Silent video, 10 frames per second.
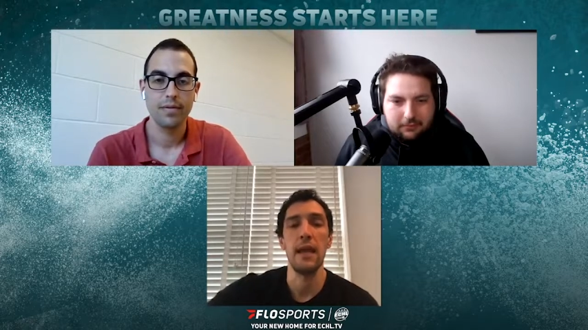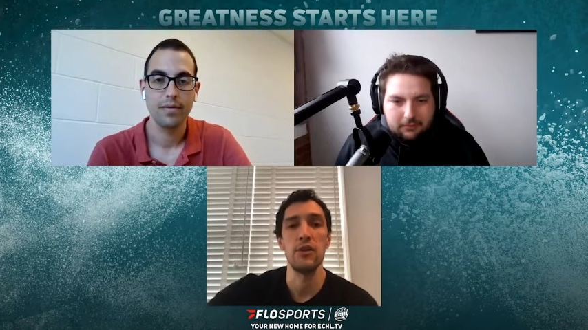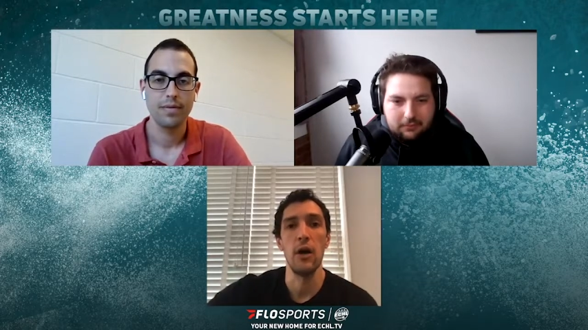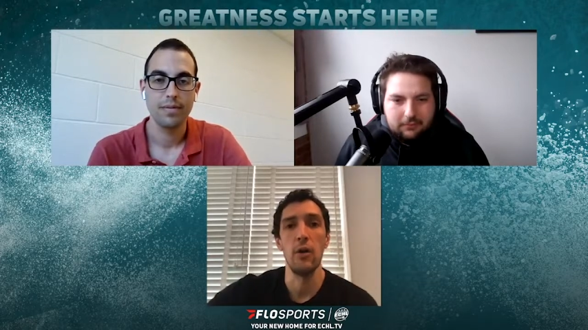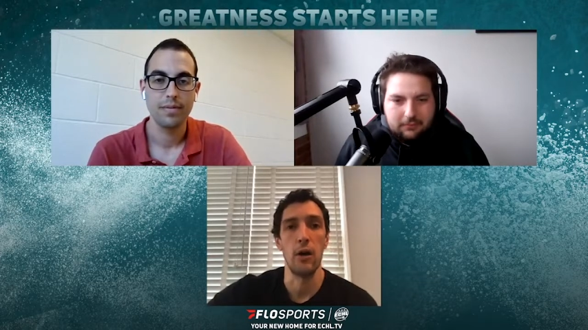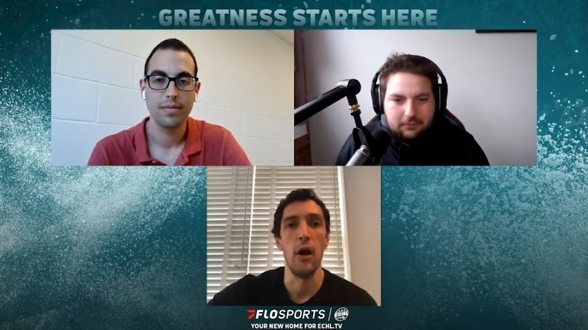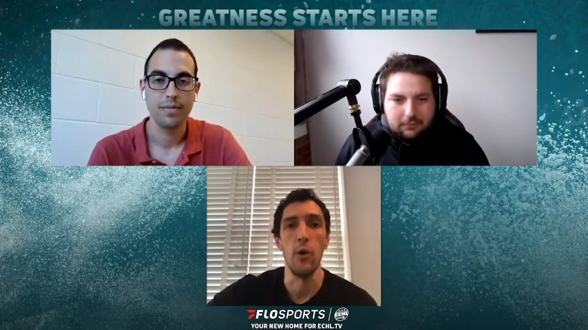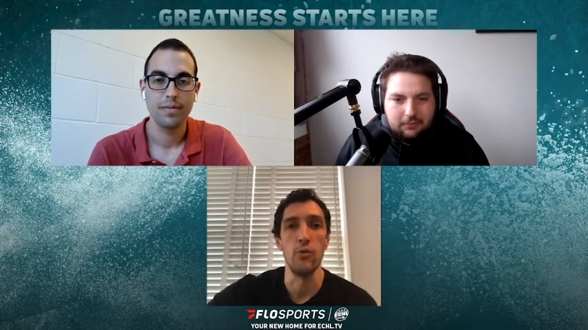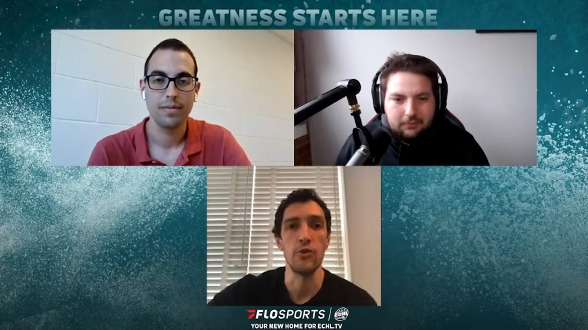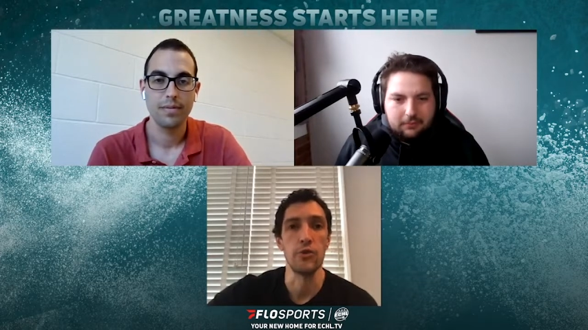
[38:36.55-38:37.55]
Speaker 1: NHL
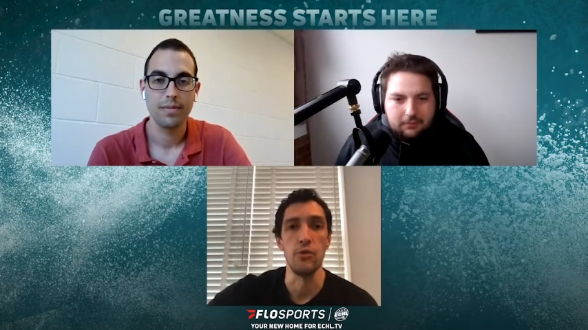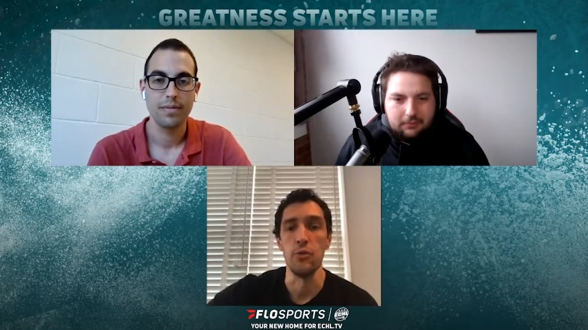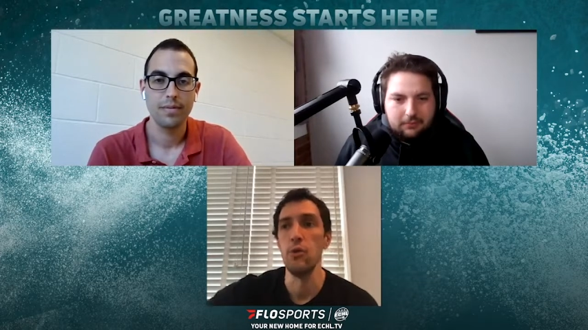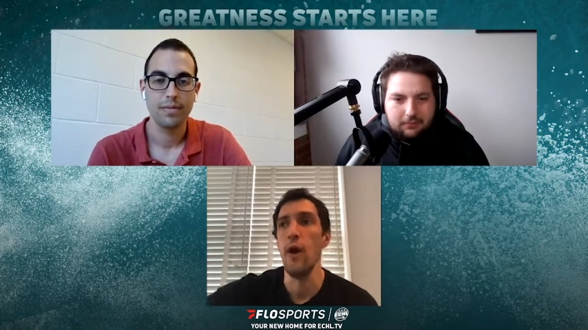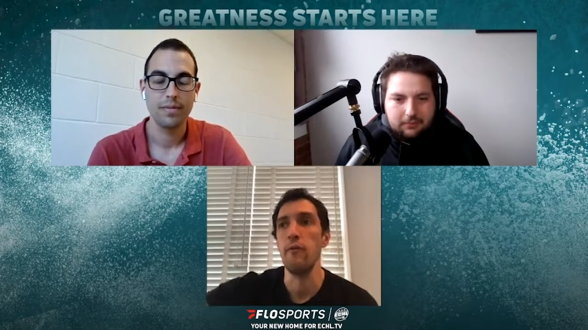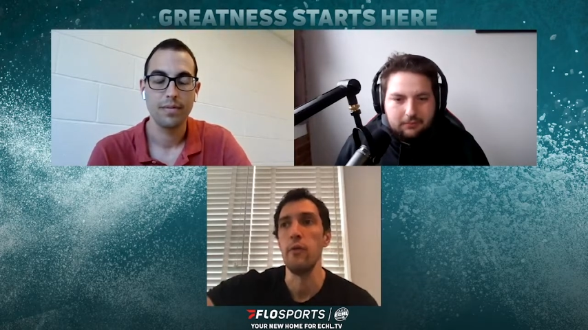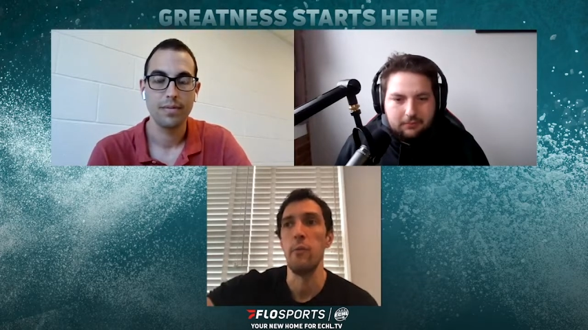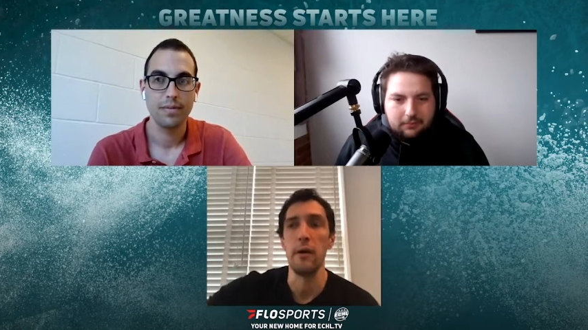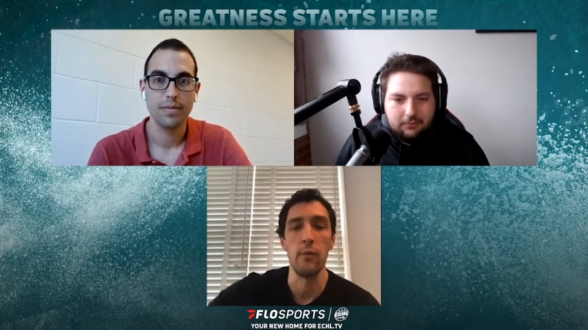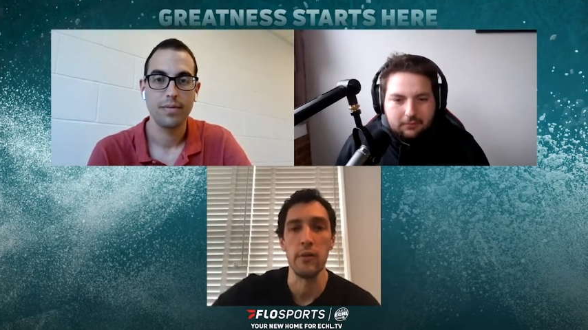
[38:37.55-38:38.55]
coach who knew
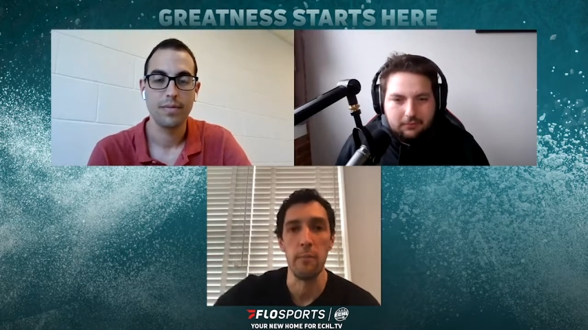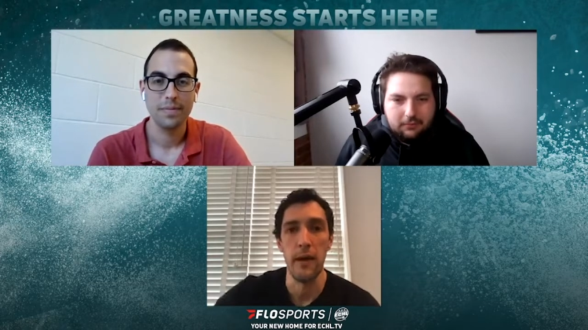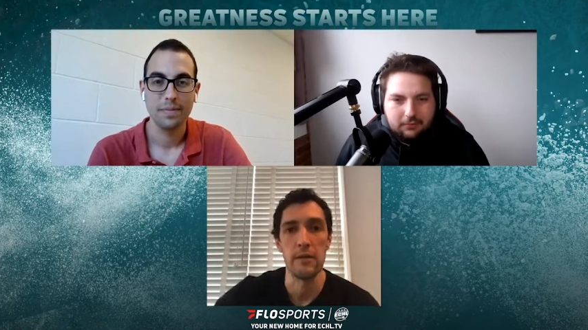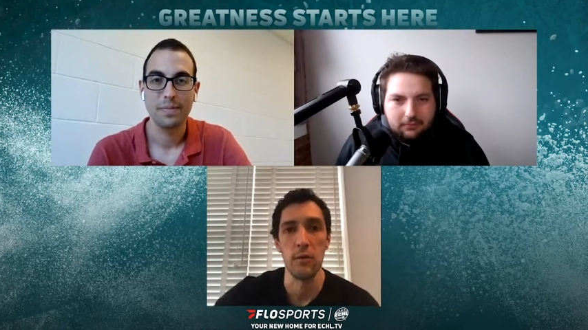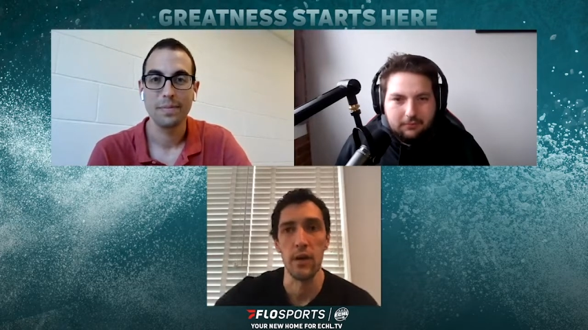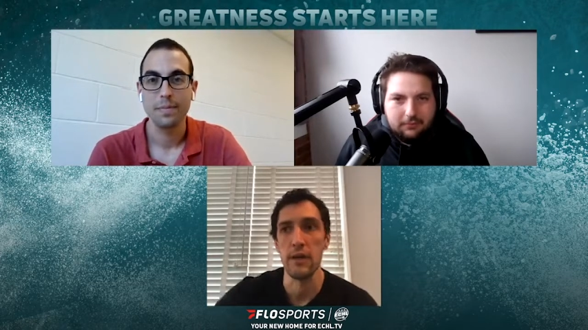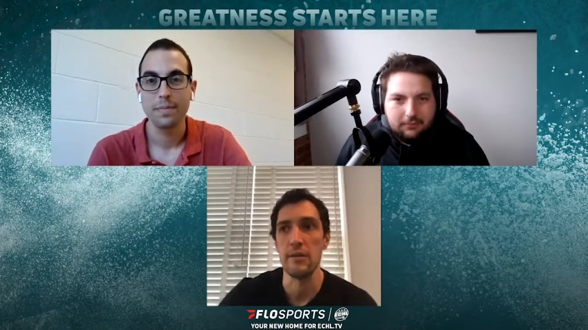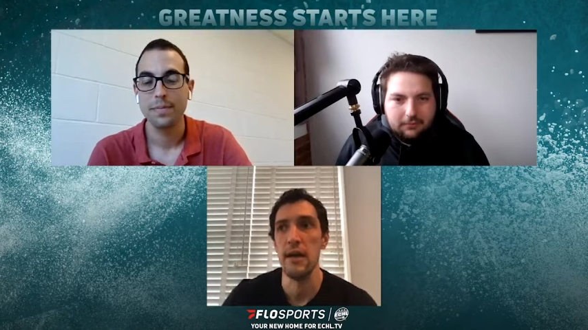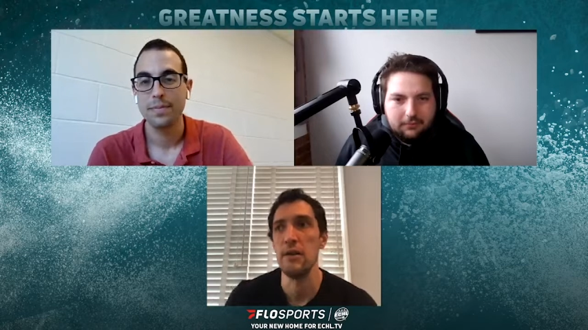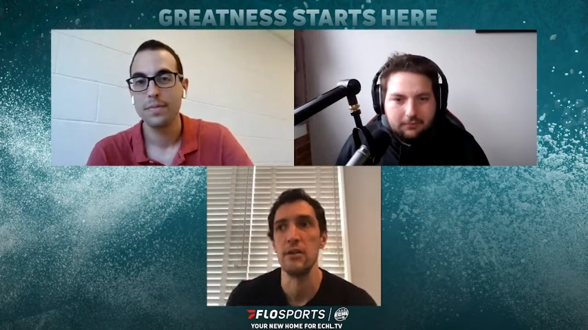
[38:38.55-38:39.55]
everybody with the Pens
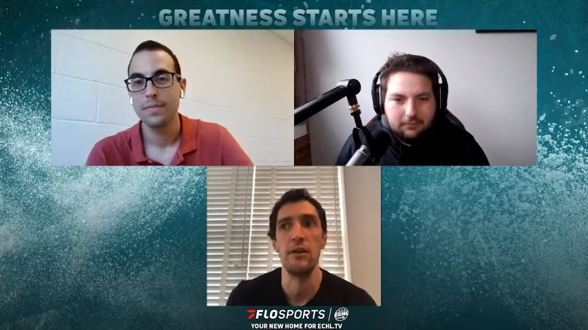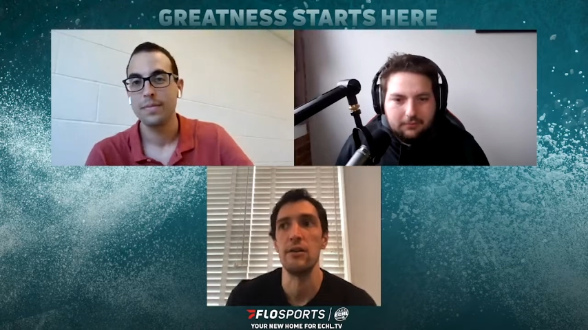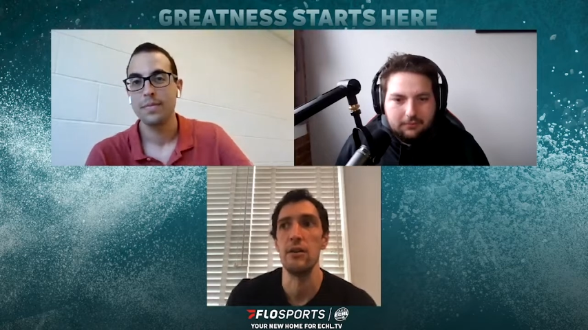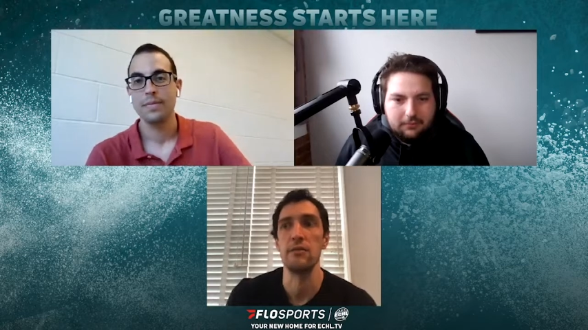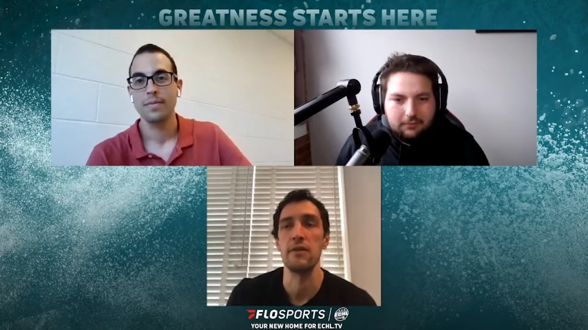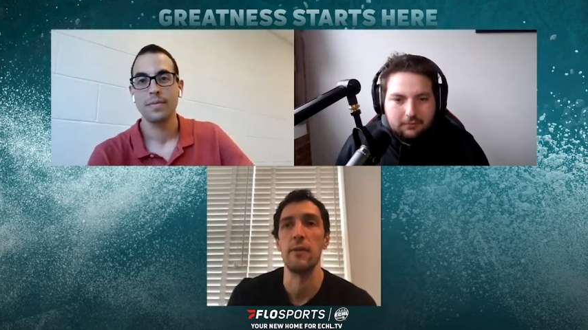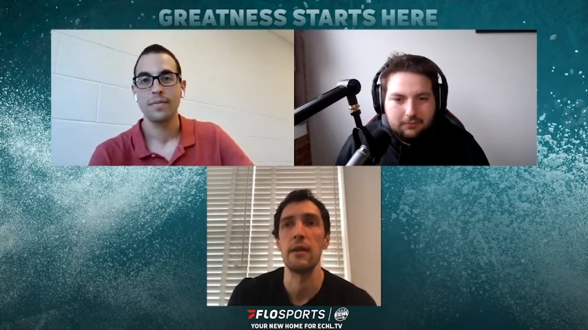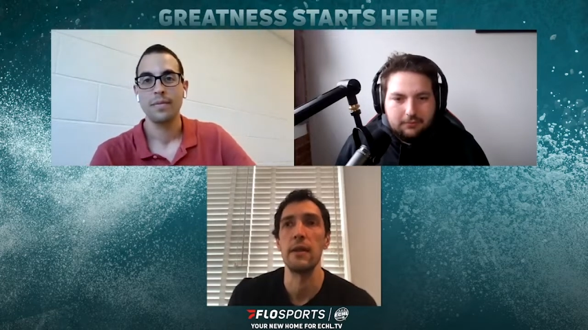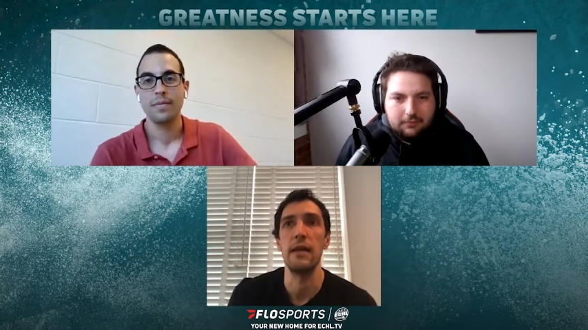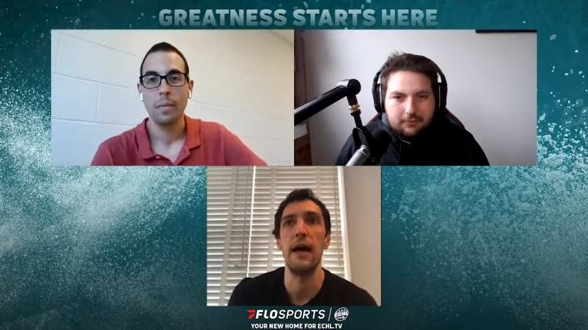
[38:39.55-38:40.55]
organization or, you know,
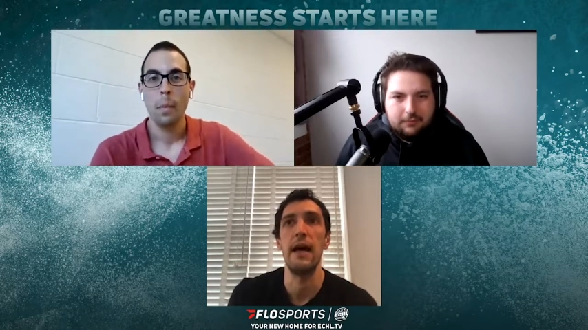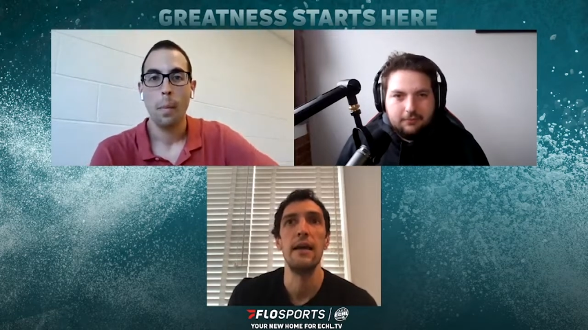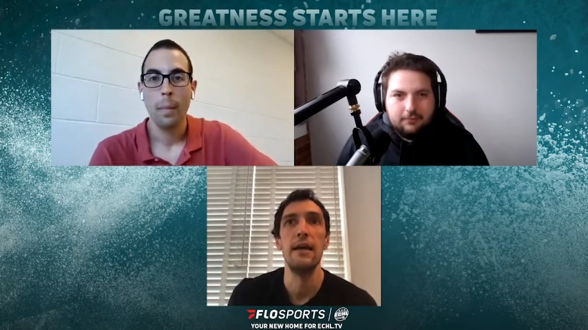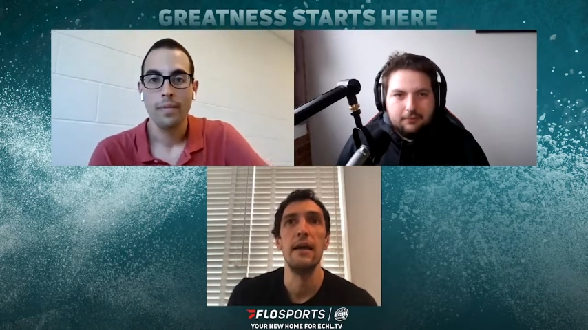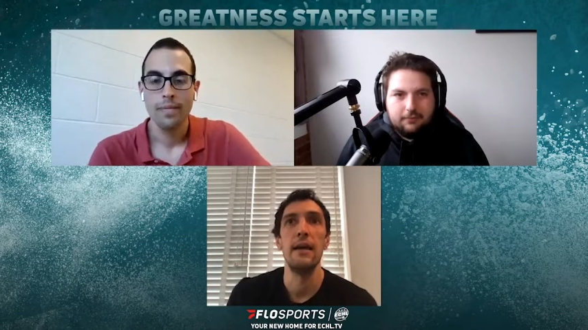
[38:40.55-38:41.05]
something like that.